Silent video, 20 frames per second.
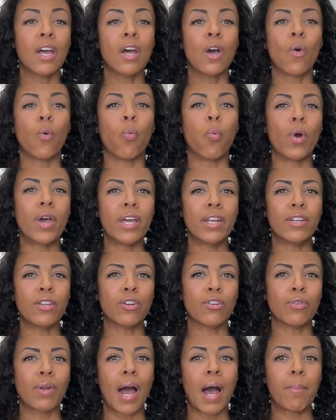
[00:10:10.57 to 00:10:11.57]
when you're
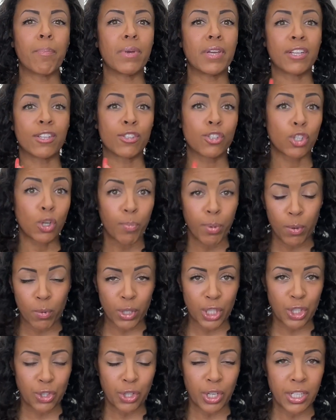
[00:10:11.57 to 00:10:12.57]
not being super
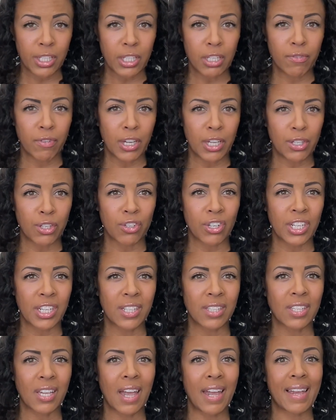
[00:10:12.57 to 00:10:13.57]
restrictive in your
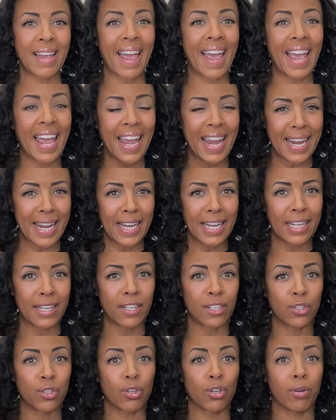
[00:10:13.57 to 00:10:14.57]
intake and
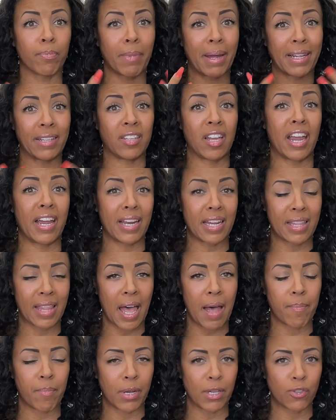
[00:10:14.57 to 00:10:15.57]
you're maintaining that
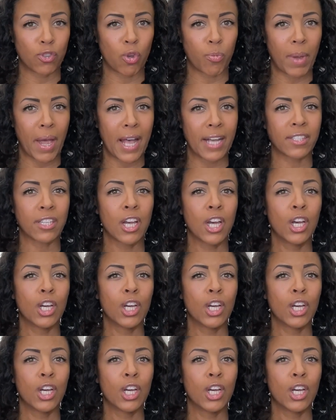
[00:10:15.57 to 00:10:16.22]
muscle mass,